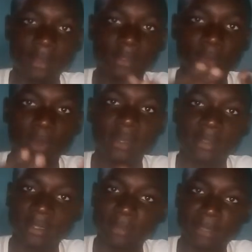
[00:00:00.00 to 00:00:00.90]
So what
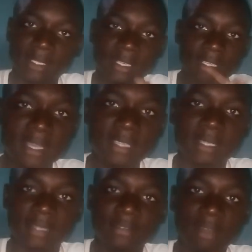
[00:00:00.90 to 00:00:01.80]
does this mean? It means
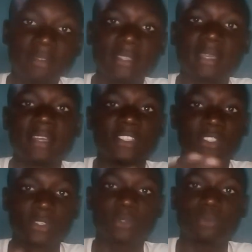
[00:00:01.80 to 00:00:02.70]
that graphic design is
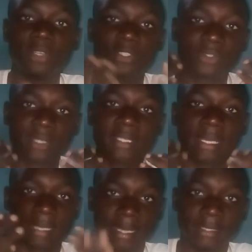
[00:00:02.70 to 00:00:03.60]
used to illustrate
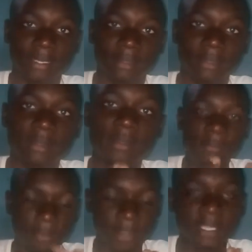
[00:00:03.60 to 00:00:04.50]
an idea.
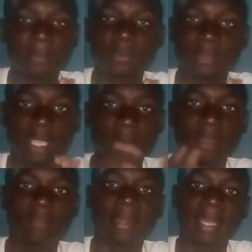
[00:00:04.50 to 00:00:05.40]
For example, if
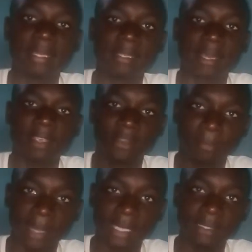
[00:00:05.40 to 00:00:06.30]
you have an idea in your
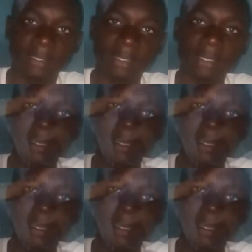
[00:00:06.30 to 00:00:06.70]
mind,